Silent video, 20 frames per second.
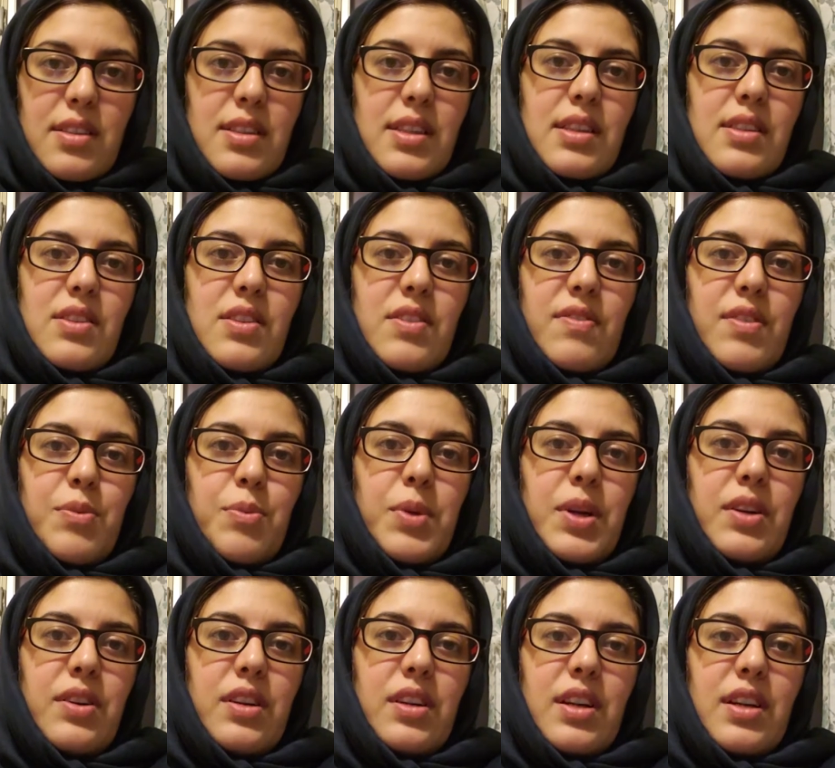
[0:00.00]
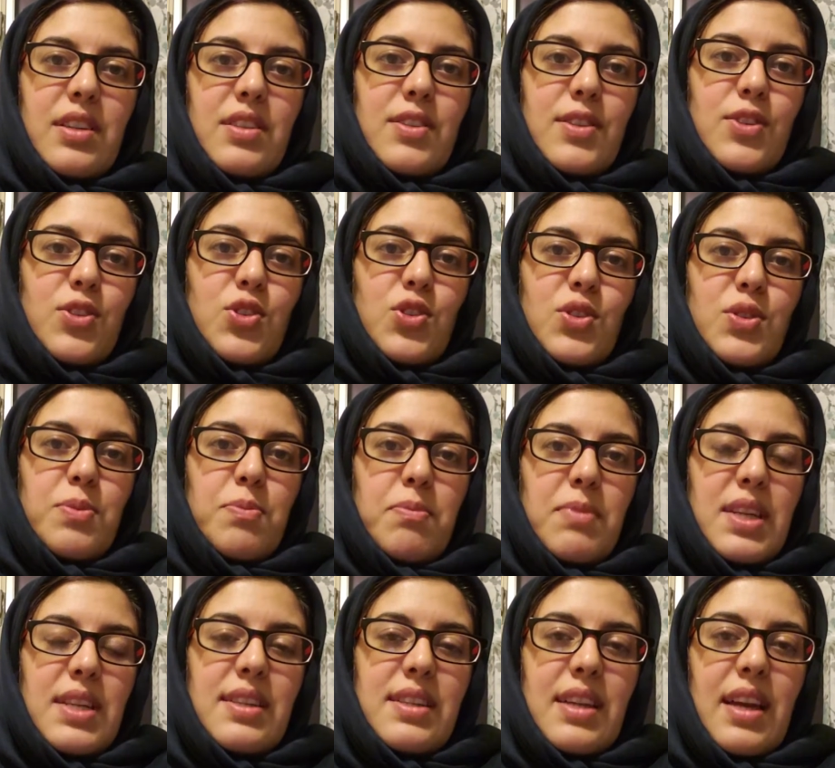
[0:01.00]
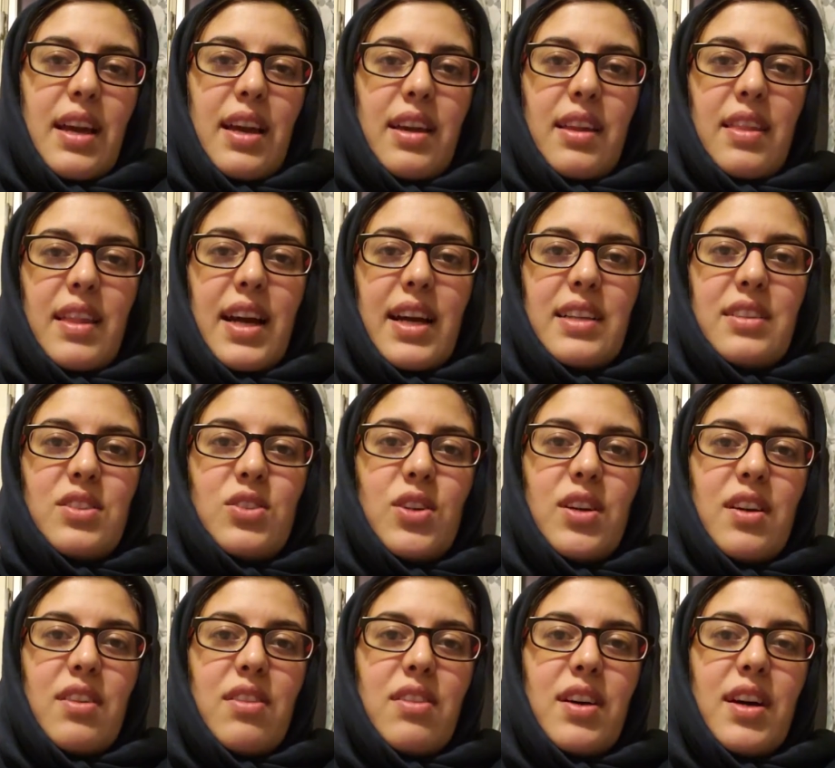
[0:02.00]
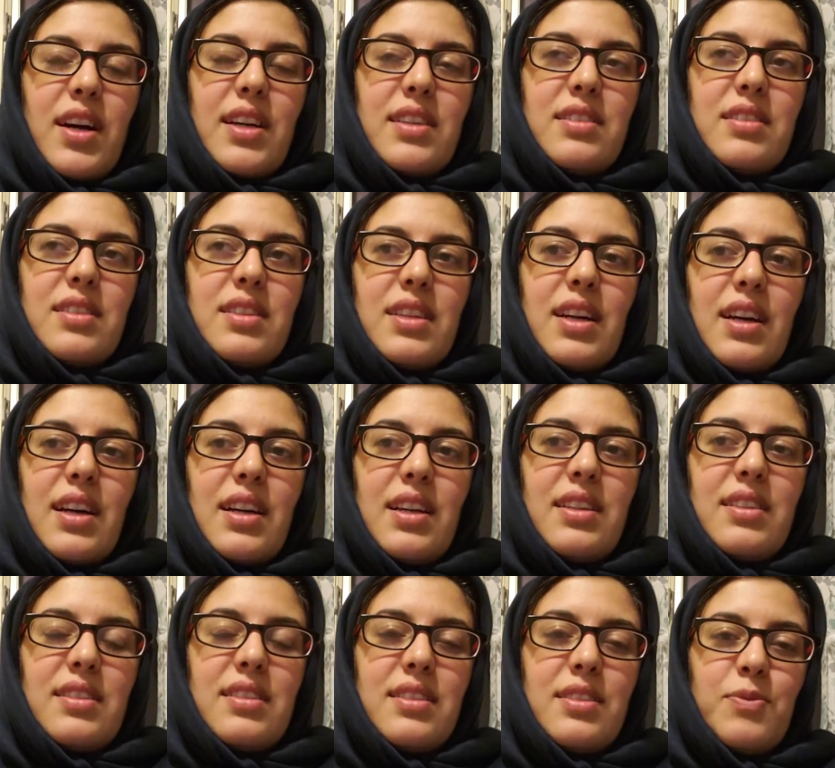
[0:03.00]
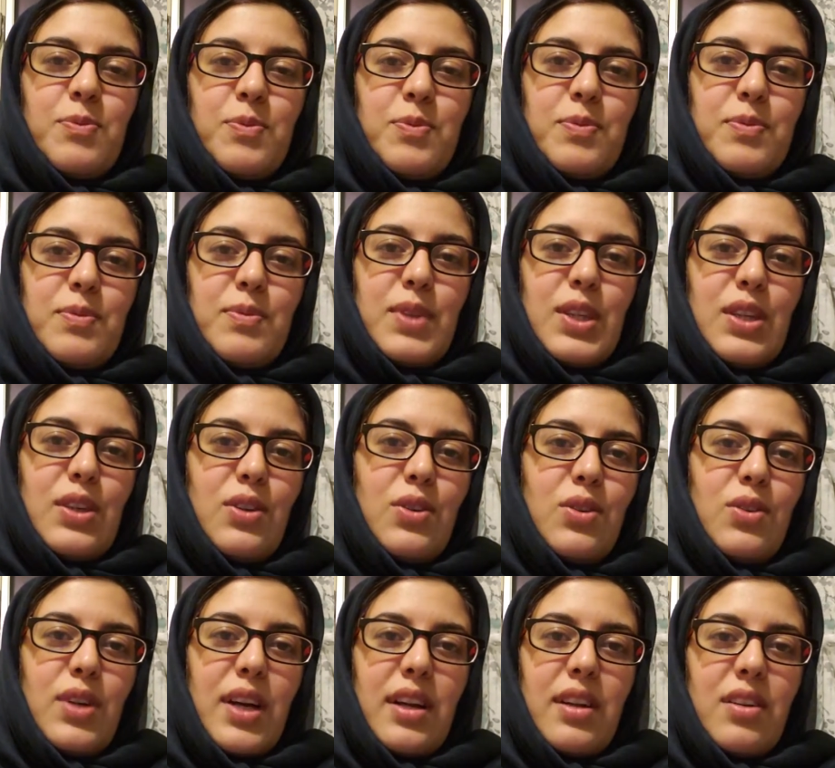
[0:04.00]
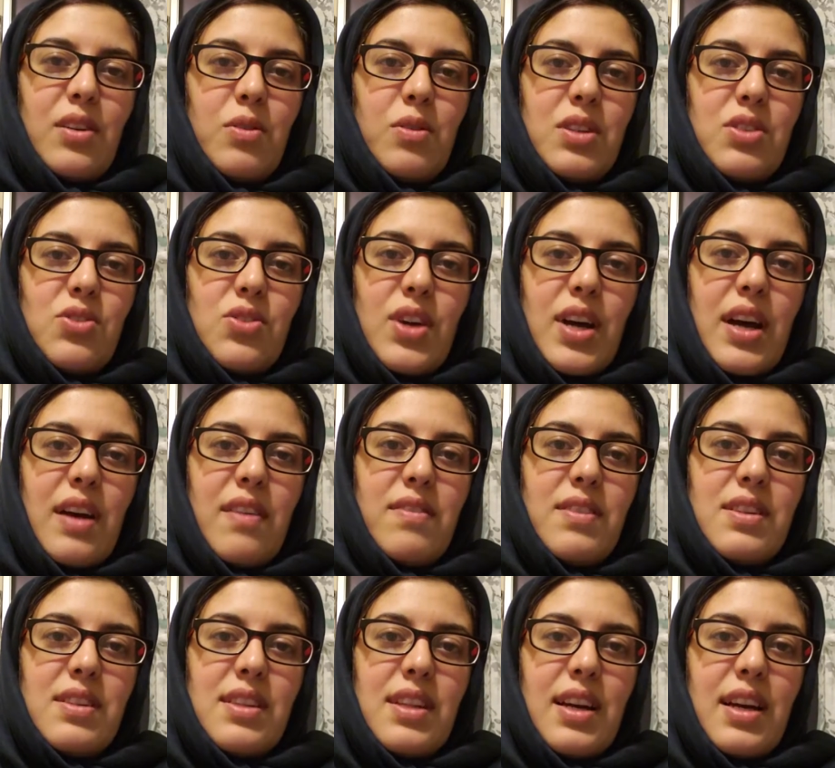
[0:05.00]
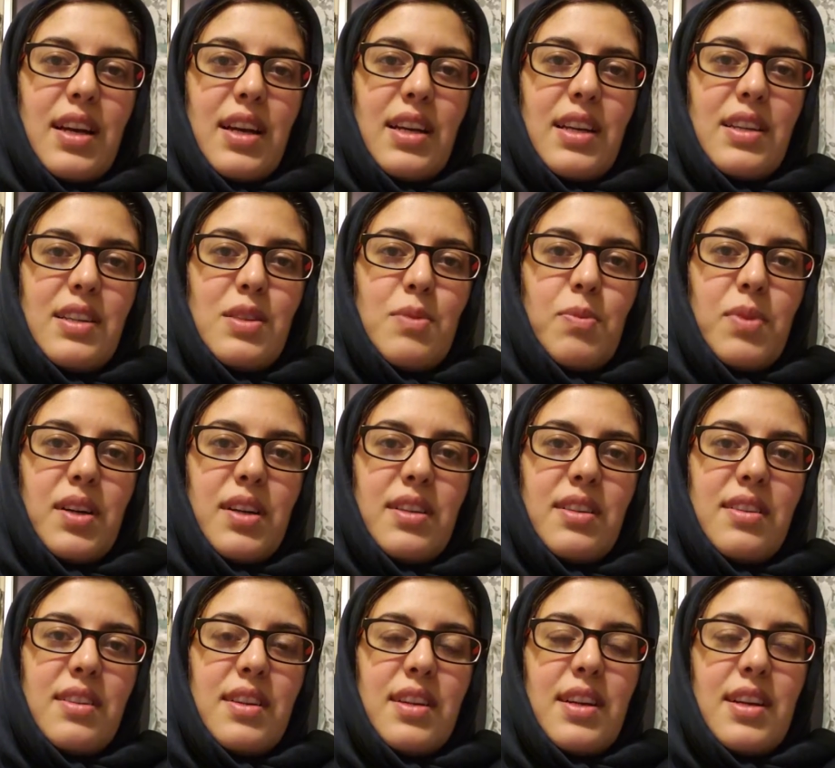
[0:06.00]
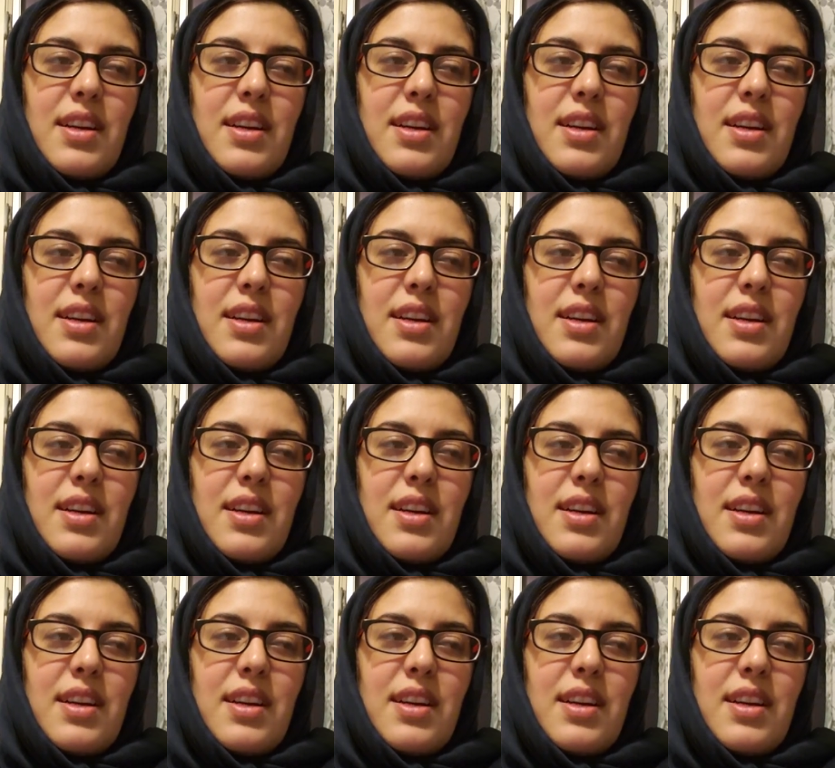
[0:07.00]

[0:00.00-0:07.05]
States of America. It's not just me saying that. So I thought, guys, I know what you have is nice, but